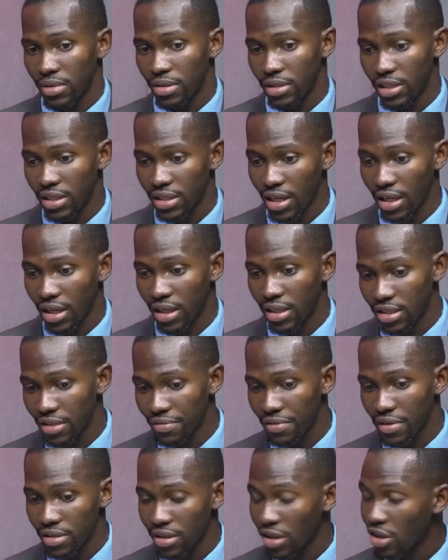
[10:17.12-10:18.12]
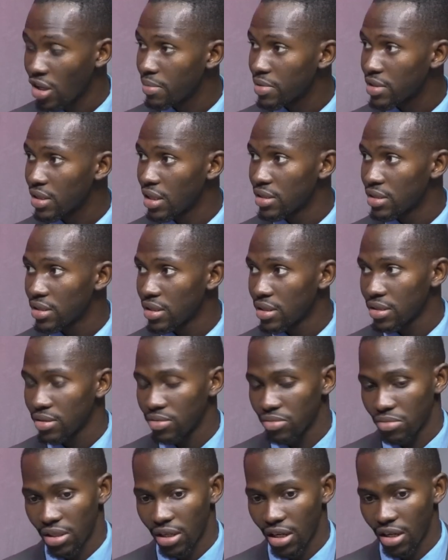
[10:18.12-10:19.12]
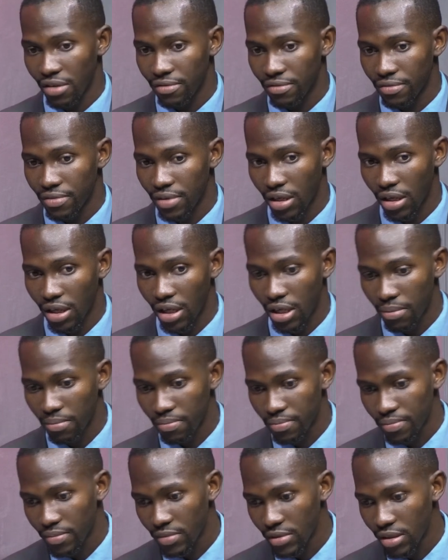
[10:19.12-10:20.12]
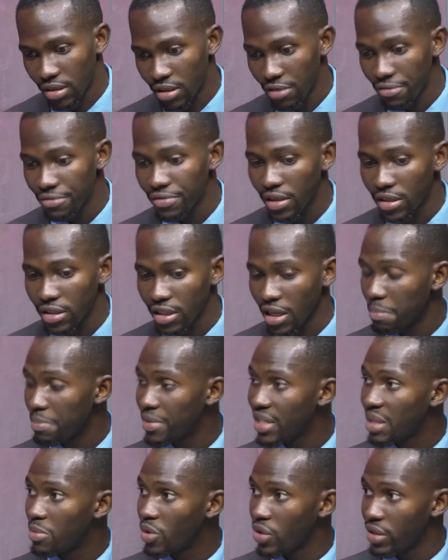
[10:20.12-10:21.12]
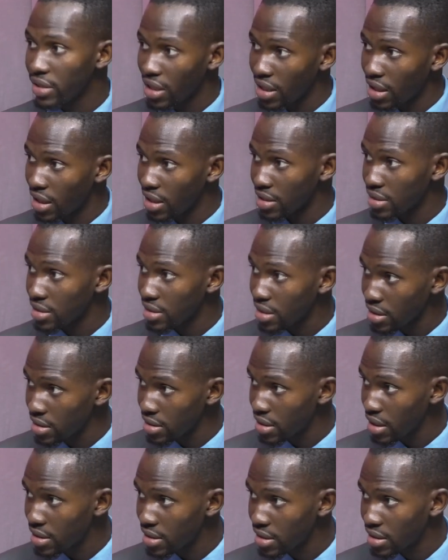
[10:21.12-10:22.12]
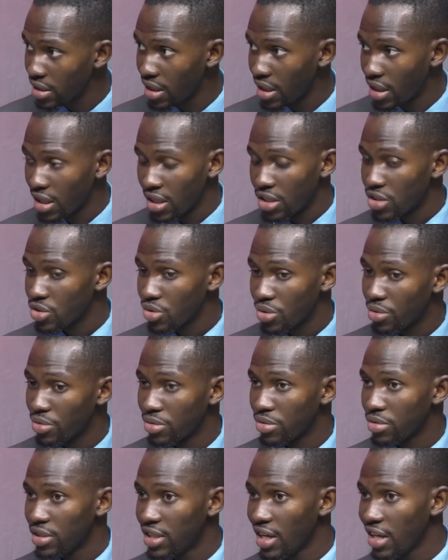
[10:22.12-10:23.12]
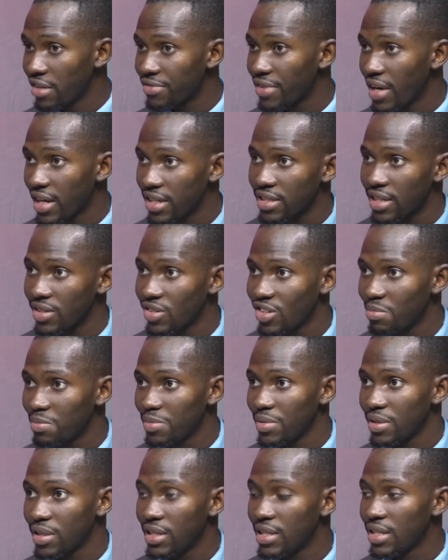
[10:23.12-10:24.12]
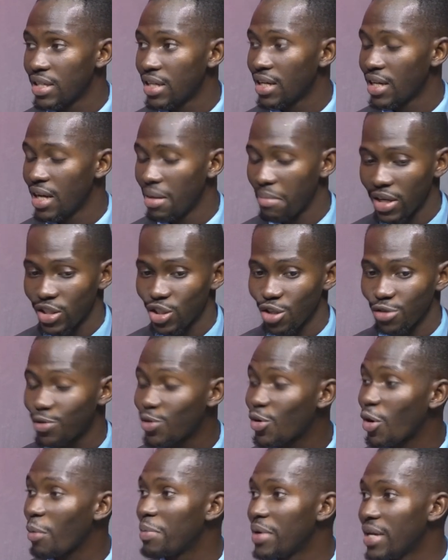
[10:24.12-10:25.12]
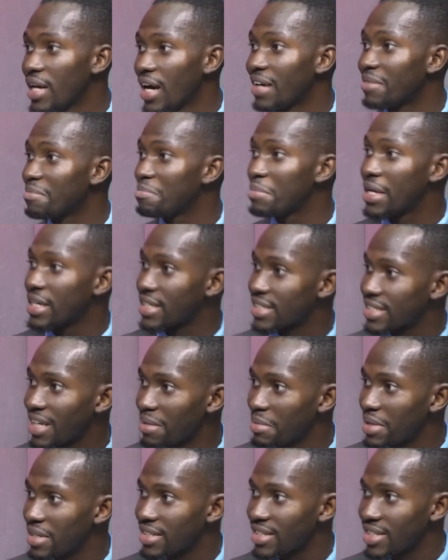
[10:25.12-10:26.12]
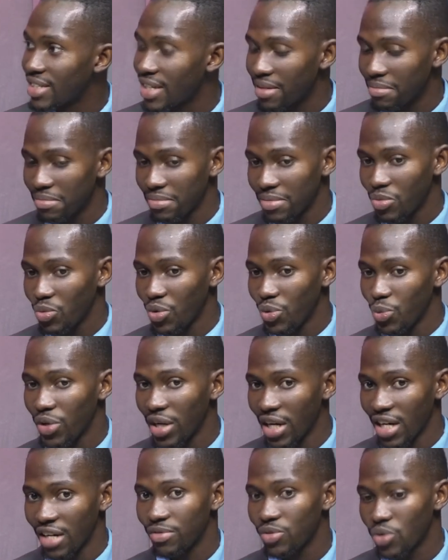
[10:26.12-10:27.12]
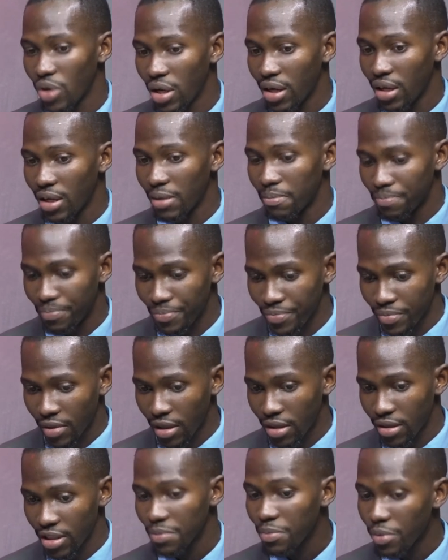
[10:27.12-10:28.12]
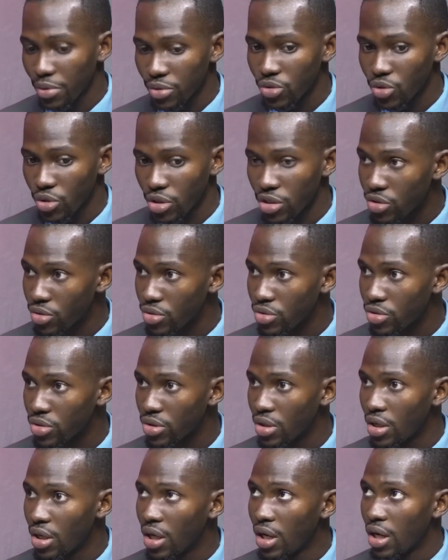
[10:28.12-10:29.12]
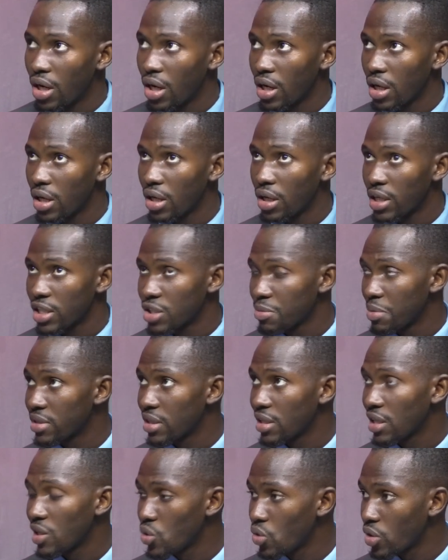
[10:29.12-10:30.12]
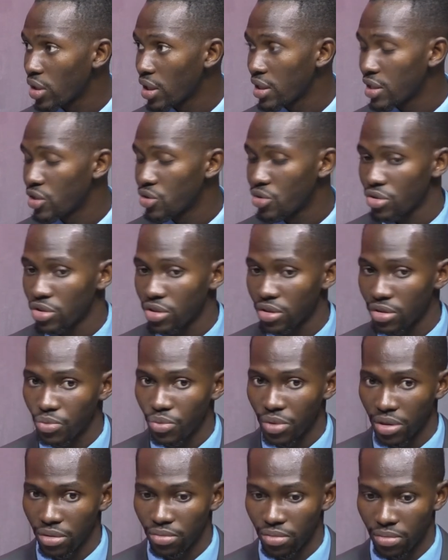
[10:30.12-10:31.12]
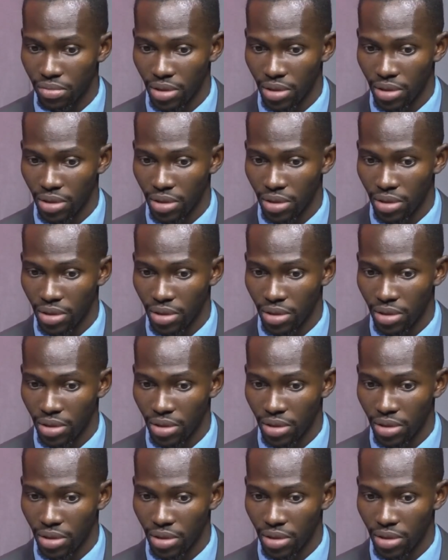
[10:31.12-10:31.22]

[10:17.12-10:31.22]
These are different circumstances that have different epidemiological characteristics. So the advice cannot be a matter of copy and paste. I mean, we have to respond to issues, especially local issues with